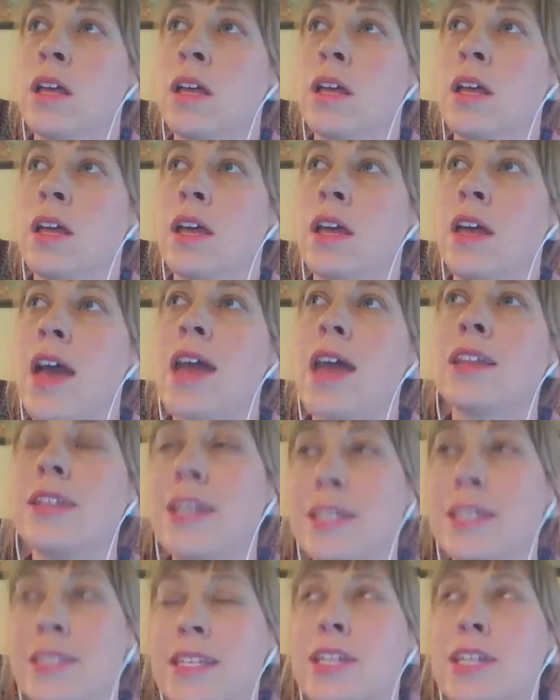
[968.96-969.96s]
at
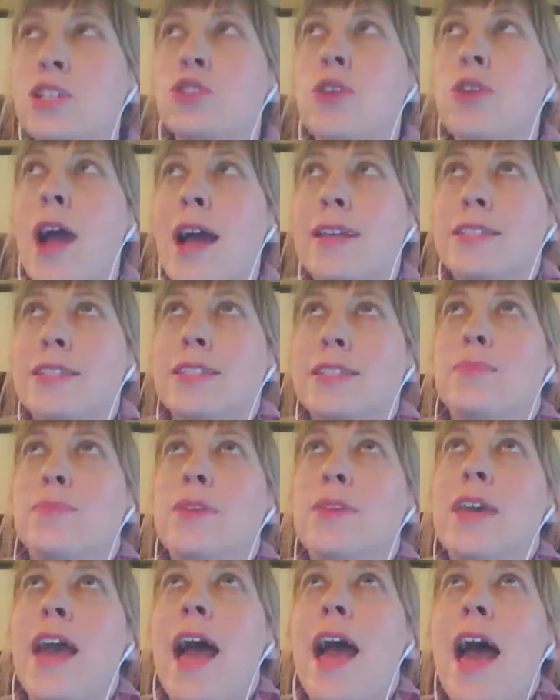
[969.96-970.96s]
least he tries to
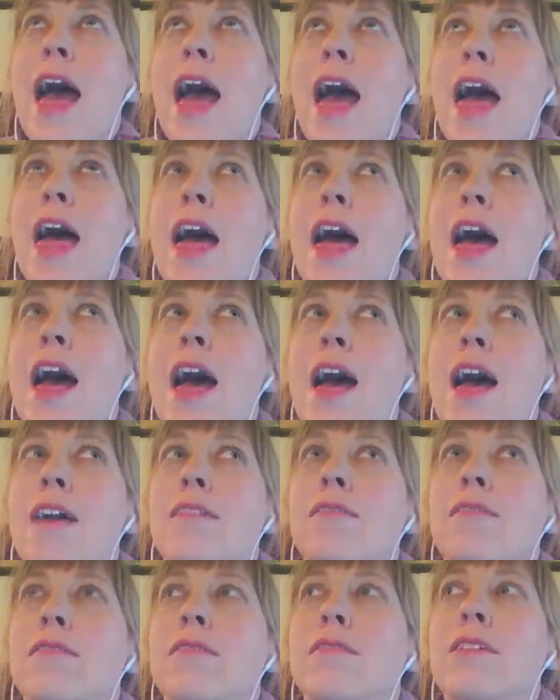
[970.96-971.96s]
be
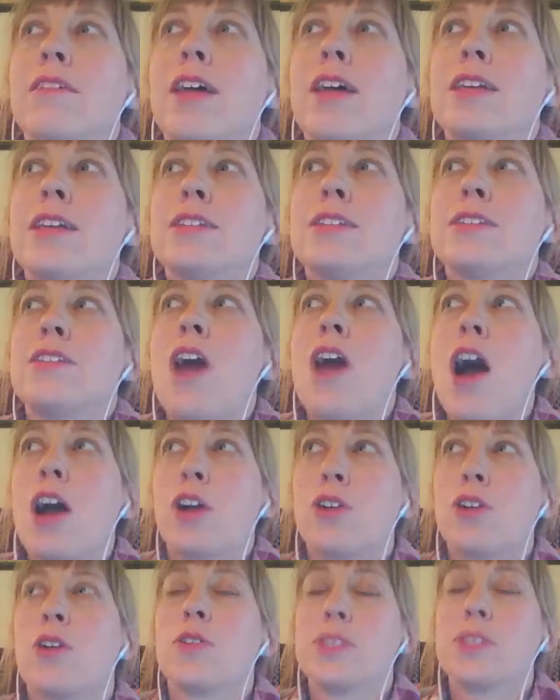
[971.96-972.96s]
as not
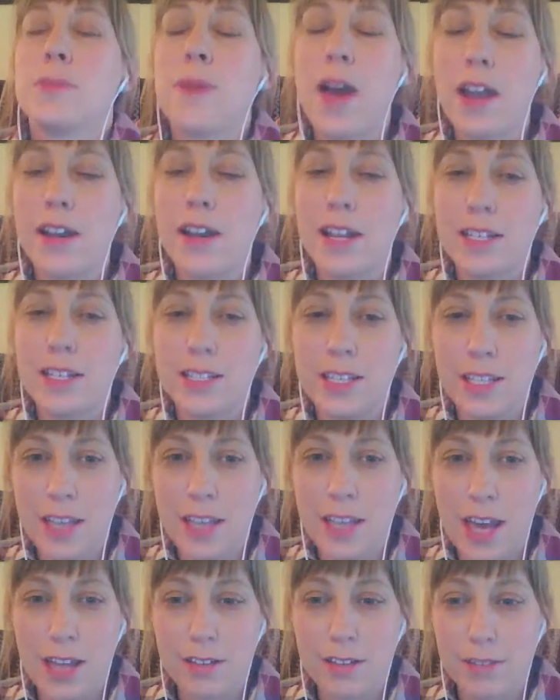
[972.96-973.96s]
gross about it as he
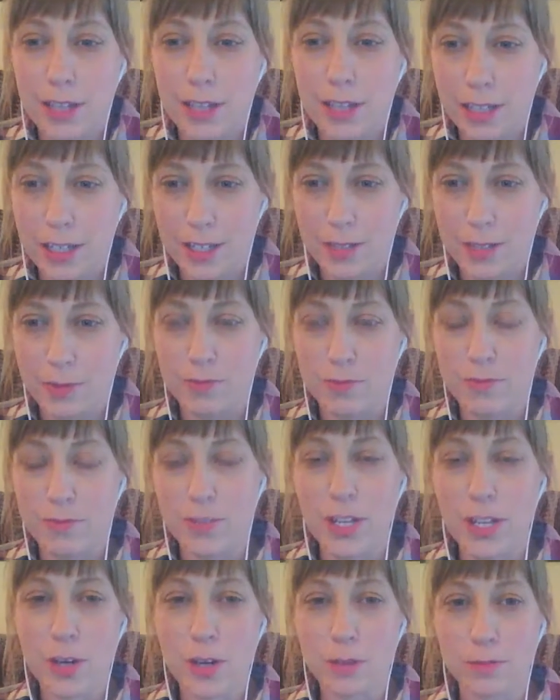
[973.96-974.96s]
can. Like he,
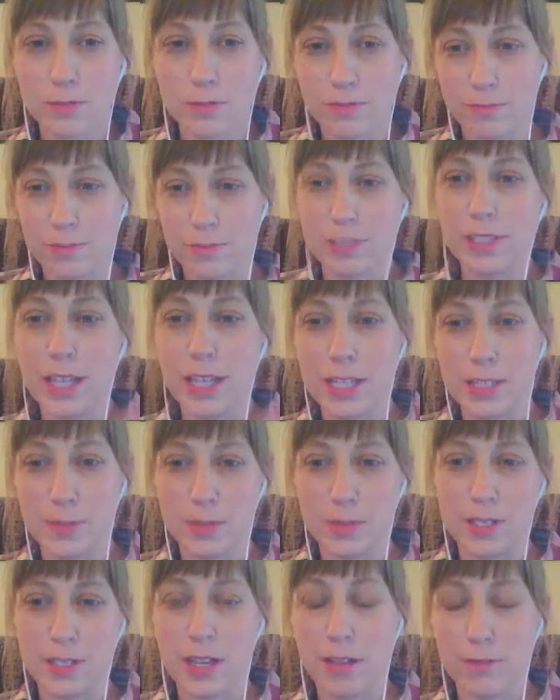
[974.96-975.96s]
cleans
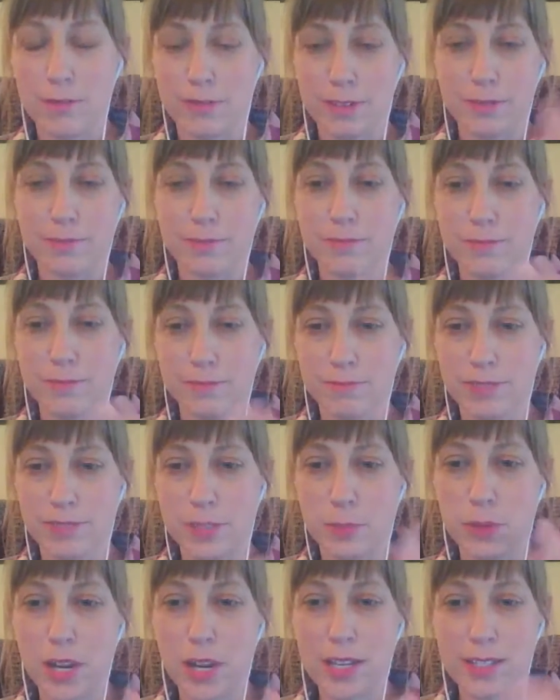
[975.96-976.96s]
himself and
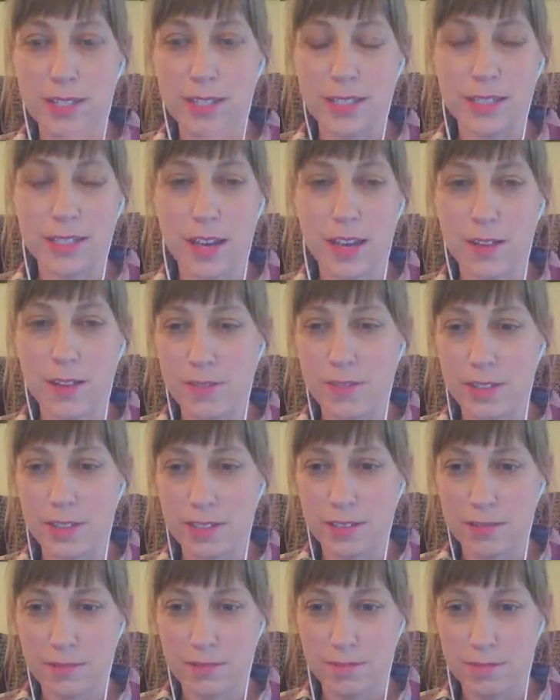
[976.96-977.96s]
sprays the stuff, and
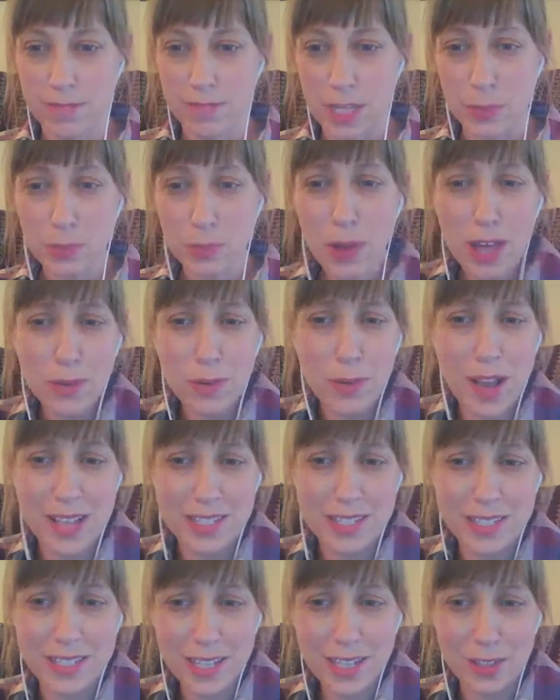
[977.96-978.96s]
that's probably why his
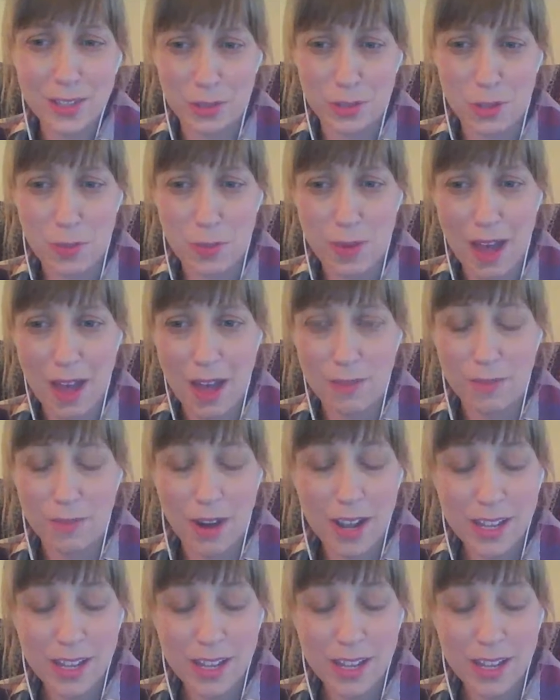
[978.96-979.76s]
teeth are so bad, right?